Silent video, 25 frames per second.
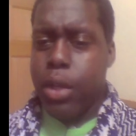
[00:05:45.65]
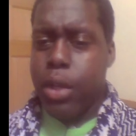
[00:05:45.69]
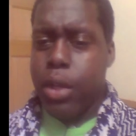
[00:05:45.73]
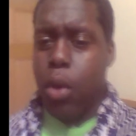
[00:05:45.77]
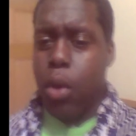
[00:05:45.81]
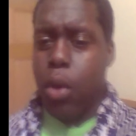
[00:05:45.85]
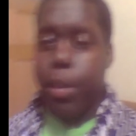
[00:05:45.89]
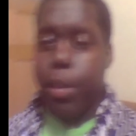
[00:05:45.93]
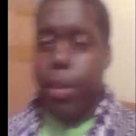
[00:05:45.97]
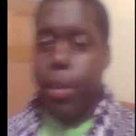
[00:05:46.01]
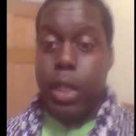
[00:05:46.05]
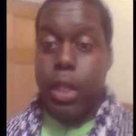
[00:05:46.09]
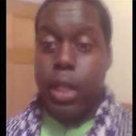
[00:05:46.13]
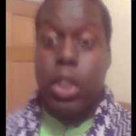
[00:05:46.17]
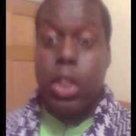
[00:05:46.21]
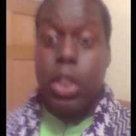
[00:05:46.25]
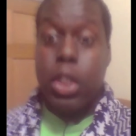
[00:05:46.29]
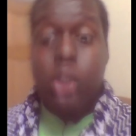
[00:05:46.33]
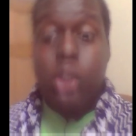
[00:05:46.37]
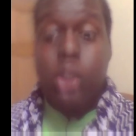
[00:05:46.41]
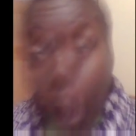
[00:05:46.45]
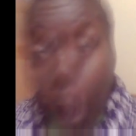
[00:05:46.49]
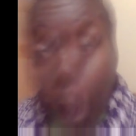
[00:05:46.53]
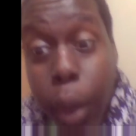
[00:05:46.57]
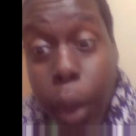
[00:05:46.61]
Don't be
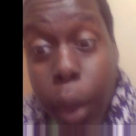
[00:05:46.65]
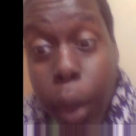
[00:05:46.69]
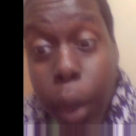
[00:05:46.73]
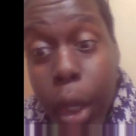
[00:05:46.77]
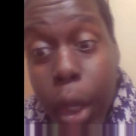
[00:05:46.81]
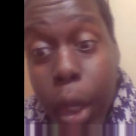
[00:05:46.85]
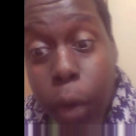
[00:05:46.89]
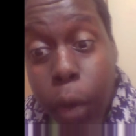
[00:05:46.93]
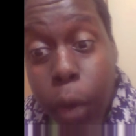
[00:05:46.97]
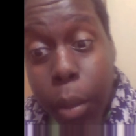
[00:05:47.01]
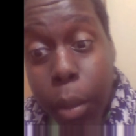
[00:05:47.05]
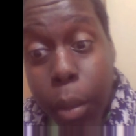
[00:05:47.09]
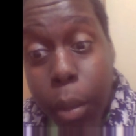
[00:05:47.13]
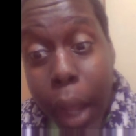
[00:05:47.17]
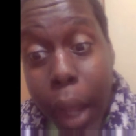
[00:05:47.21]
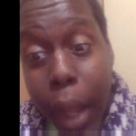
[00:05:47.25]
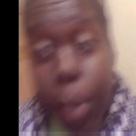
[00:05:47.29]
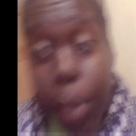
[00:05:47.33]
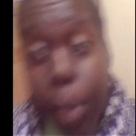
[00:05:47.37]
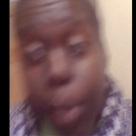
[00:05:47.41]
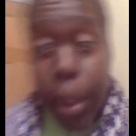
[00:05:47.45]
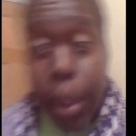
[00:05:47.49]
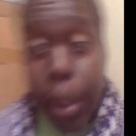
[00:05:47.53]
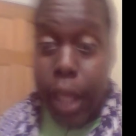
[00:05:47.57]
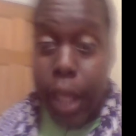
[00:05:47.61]
skulking over
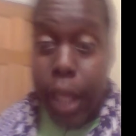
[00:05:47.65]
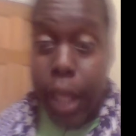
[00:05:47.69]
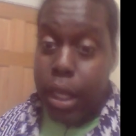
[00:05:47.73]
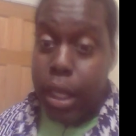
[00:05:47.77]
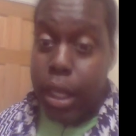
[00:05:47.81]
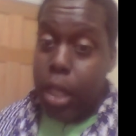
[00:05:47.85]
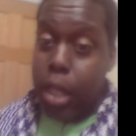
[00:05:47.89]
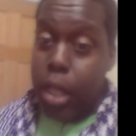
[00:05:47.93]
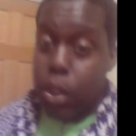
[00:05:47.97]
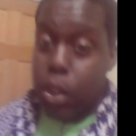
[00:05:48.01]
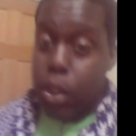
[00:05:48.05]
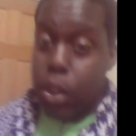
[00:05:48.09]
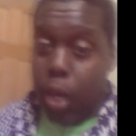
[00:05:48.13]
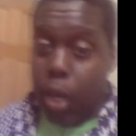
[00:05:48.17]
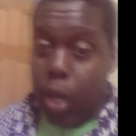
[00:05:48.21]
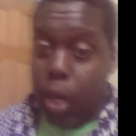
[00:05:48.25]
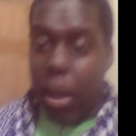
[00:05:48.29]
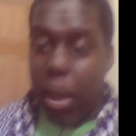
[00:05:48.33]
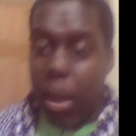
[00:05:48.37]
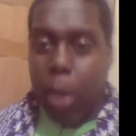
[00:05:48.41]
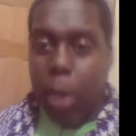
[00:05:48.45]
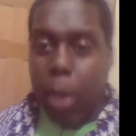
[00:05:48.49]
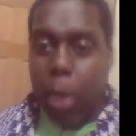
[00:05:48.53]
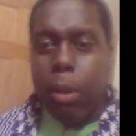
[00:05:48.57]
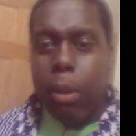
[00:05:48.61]
my plate talking
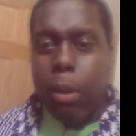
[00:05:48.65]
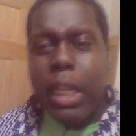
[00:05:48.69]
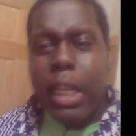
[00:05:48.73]
about,